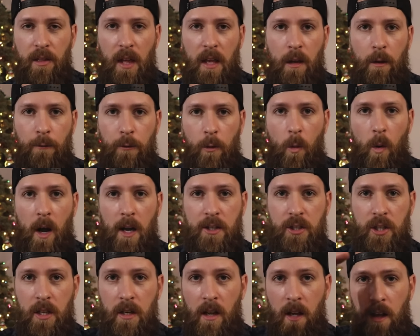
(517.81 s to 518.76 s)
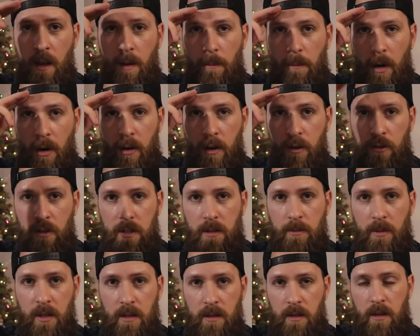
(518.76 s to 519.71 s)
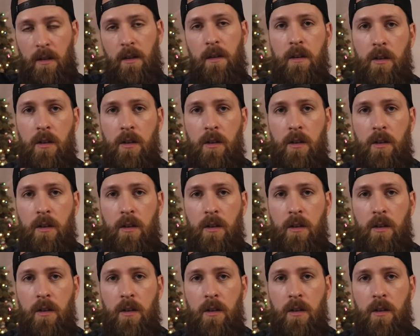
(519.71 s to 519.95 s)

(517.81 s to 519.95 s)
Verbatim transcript: Thank you for watching. Merry Christmas.